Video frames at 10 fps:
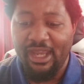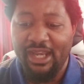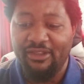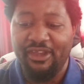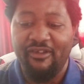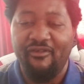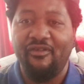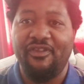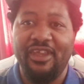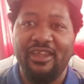In the
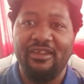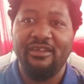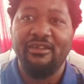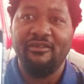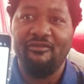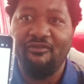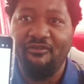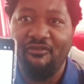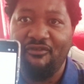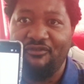
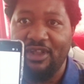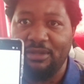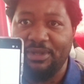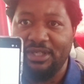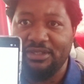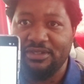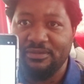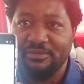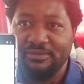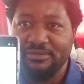Philippines,
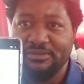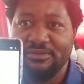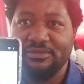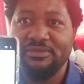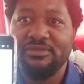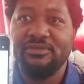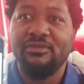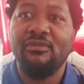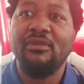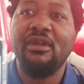
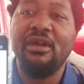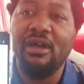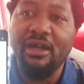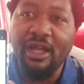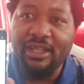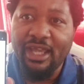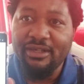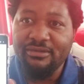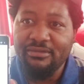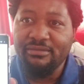
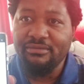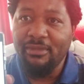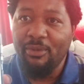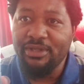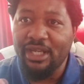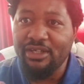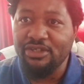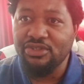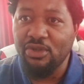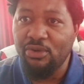I wish I could
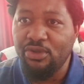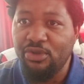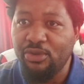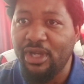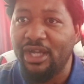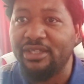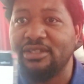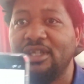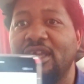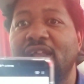just show you guys
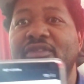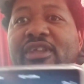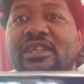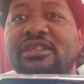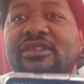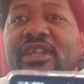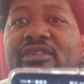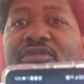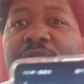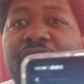these
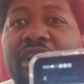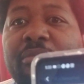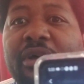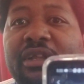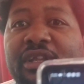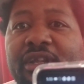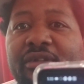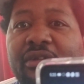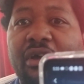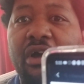things from Reddit, but
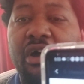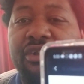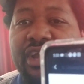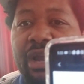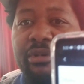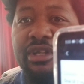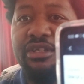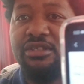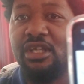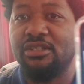on camera it
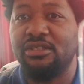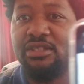just doesn't